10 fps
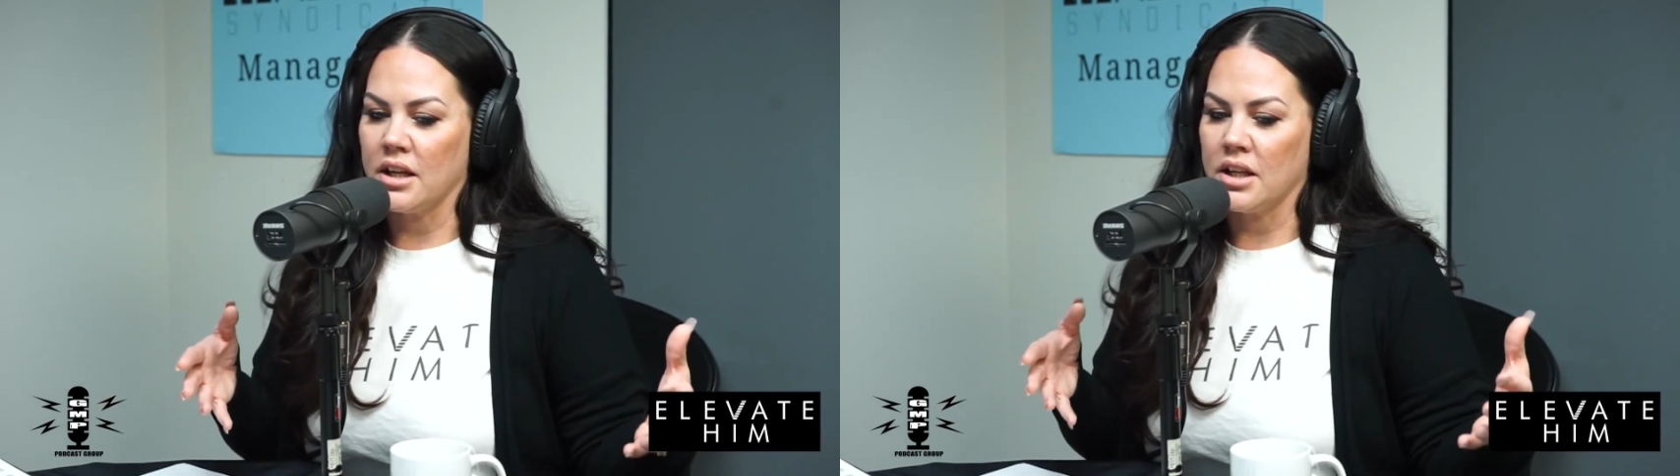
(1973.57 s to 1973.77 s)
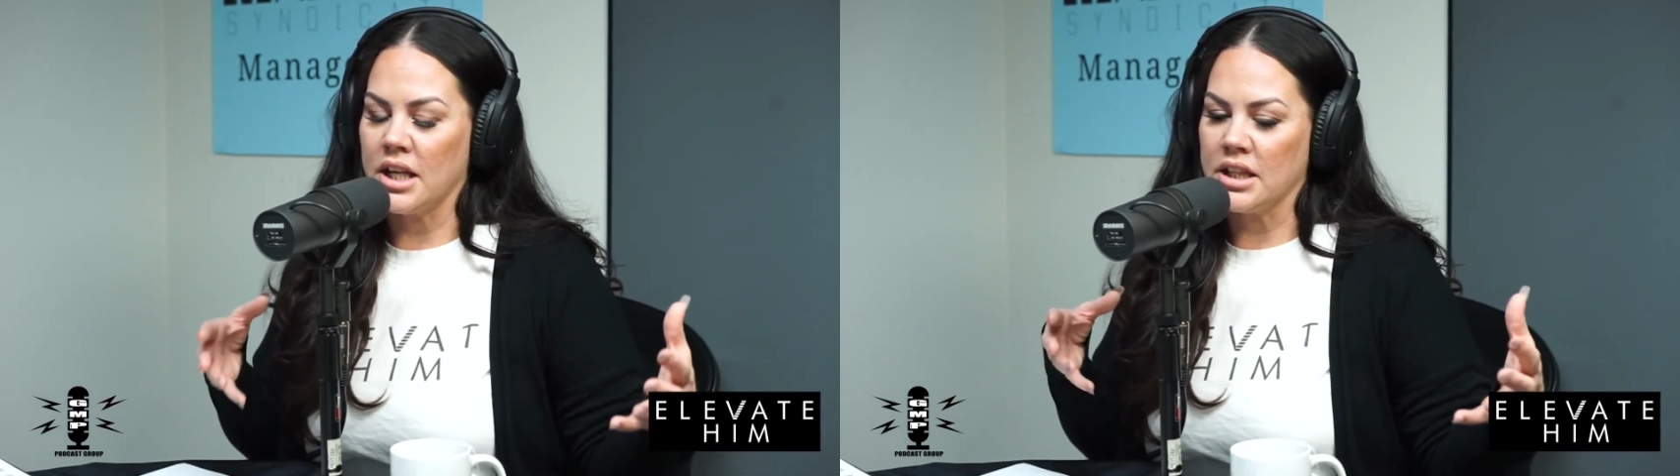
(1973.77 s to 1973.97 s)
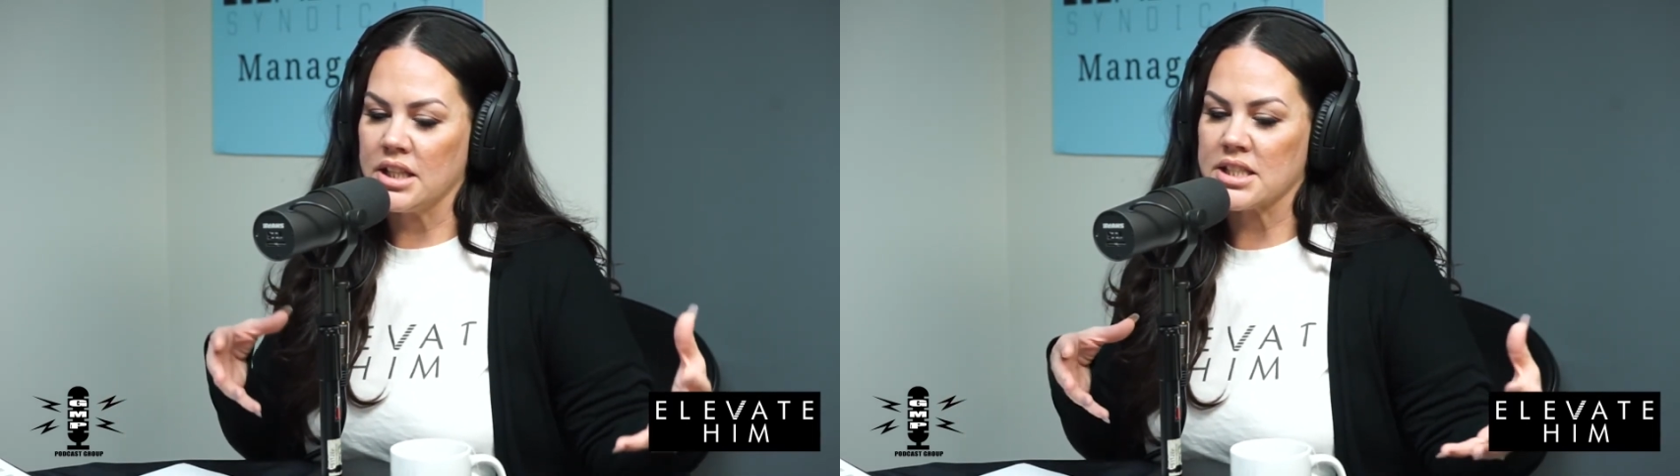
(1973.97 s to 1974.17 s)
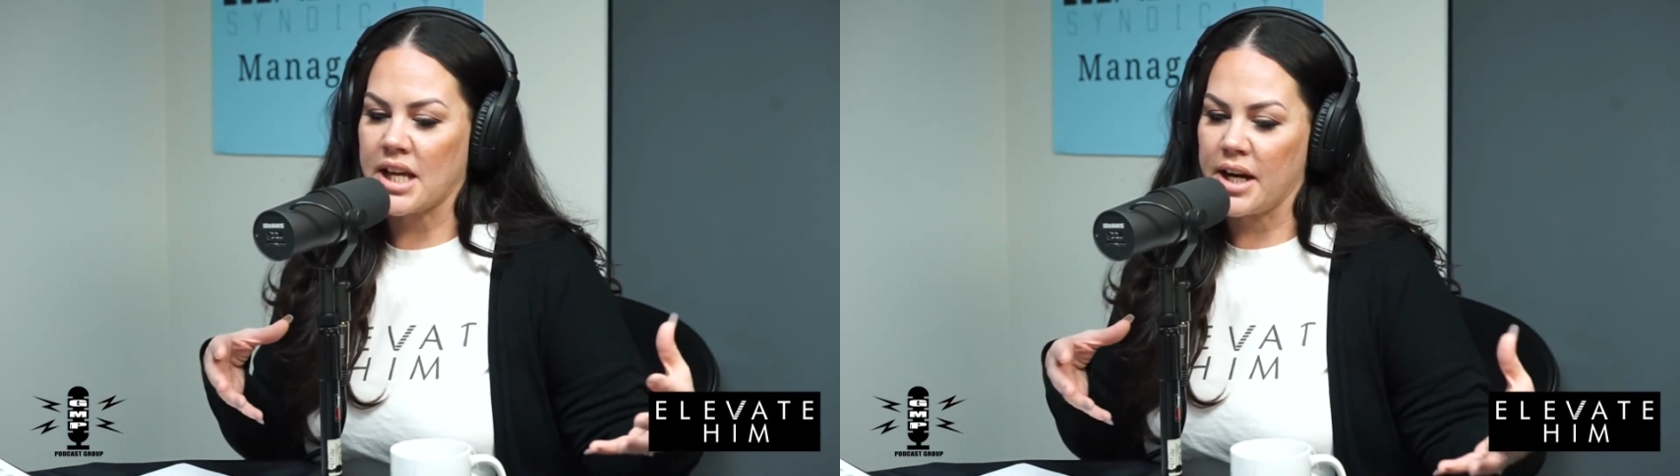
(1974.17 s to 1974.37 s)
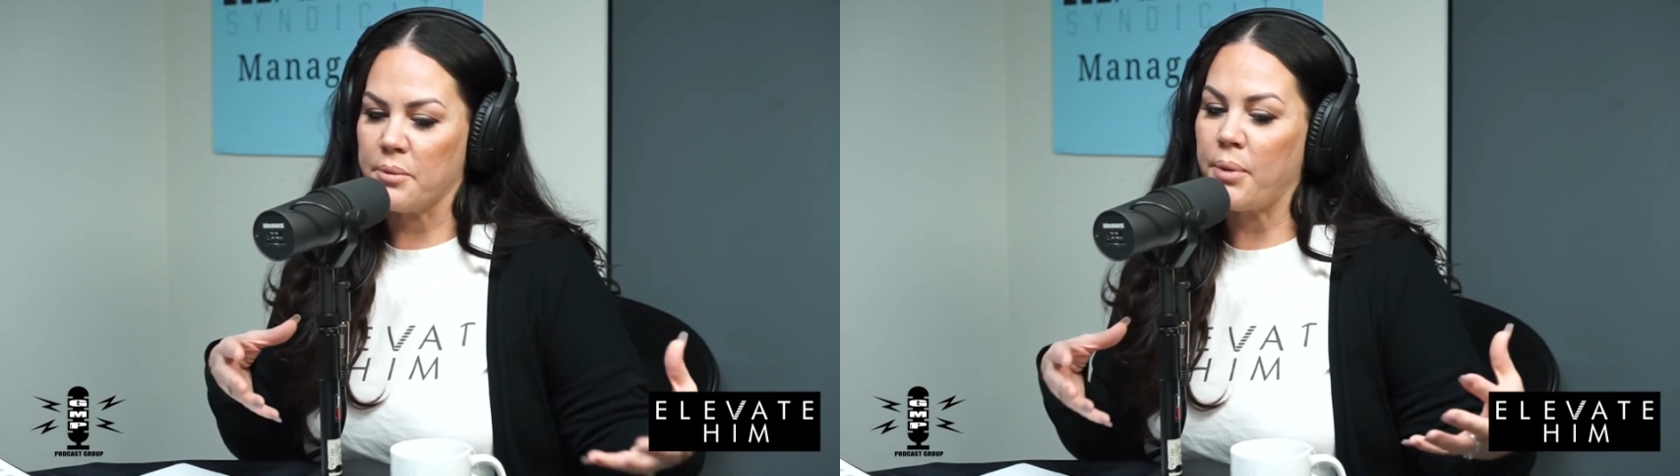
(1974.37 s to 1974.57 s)
in this
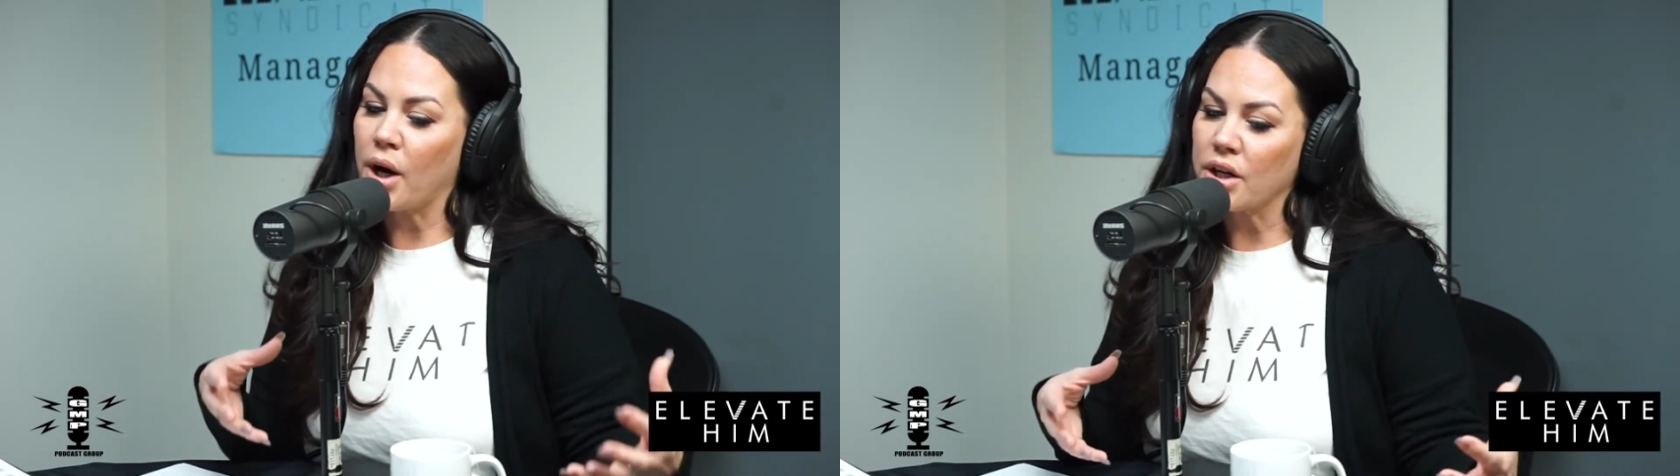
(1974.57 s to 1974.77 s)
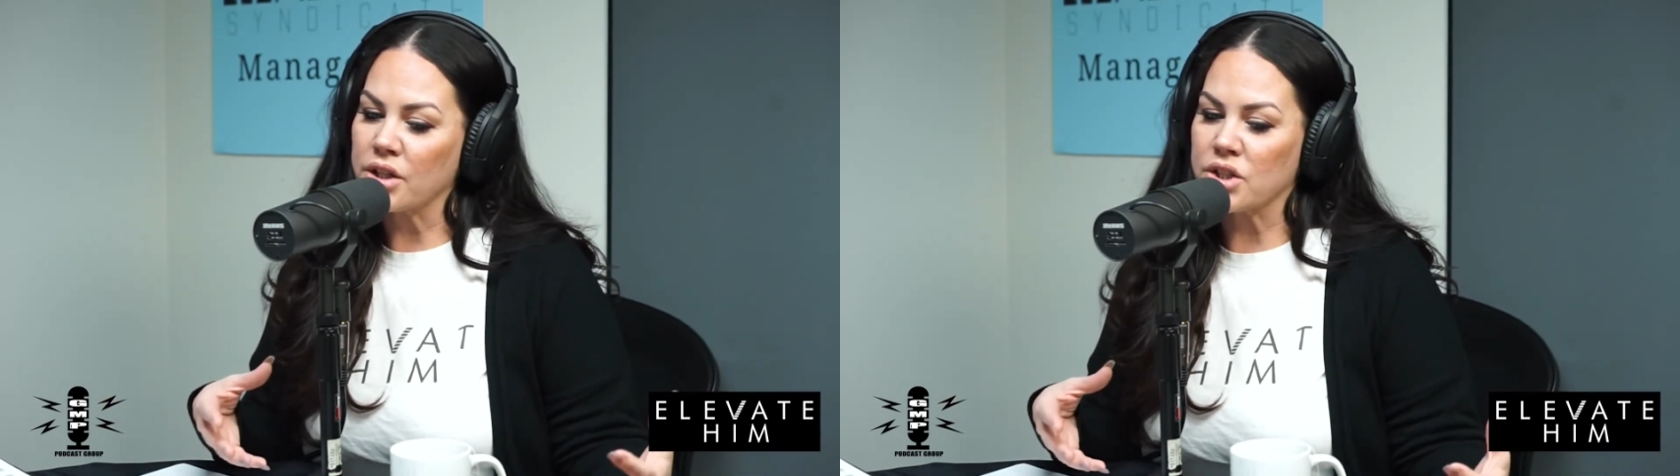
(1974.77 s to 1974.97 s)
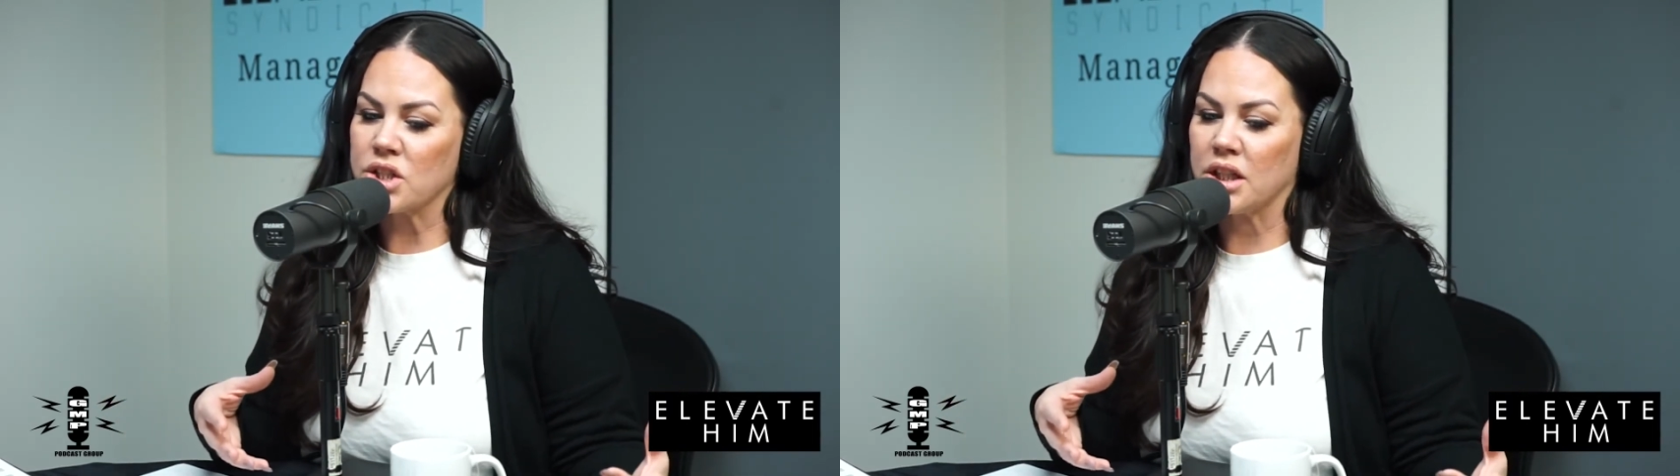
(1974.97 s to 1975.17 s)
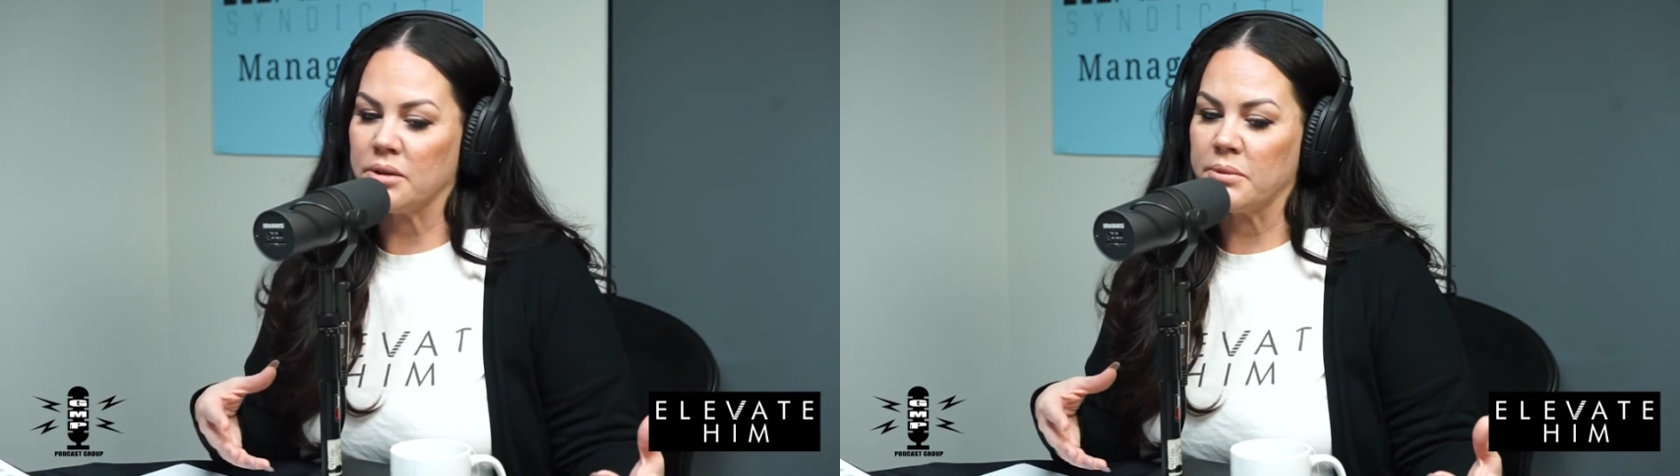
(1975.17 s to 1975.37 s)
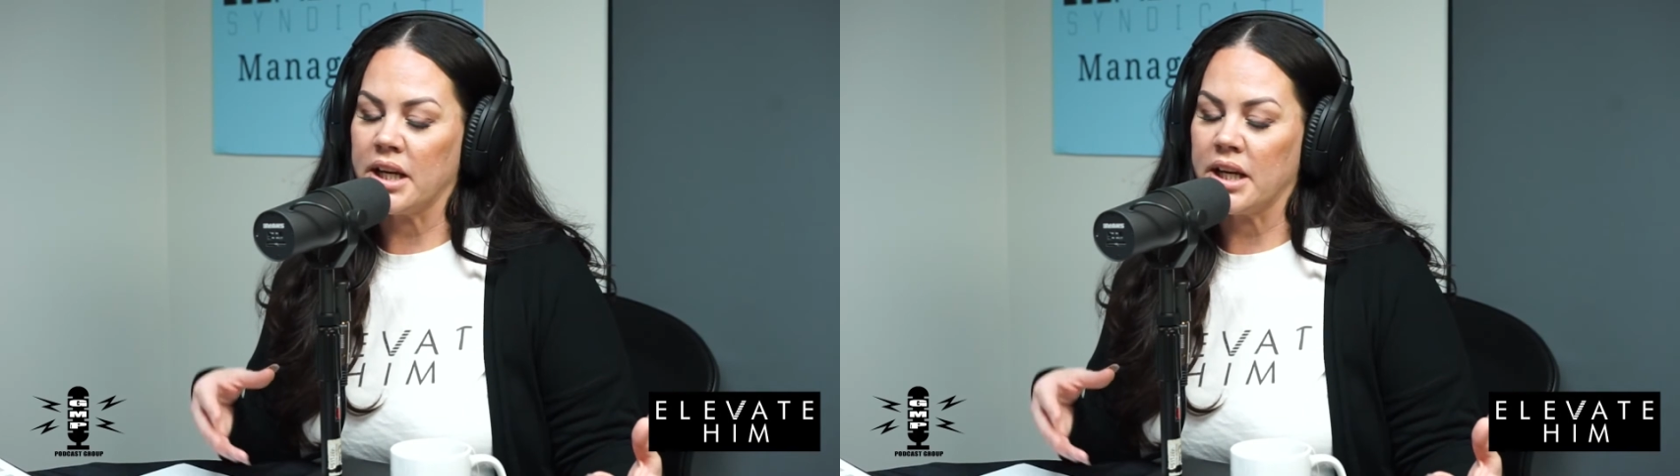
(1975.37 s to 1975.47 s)
kind of partnership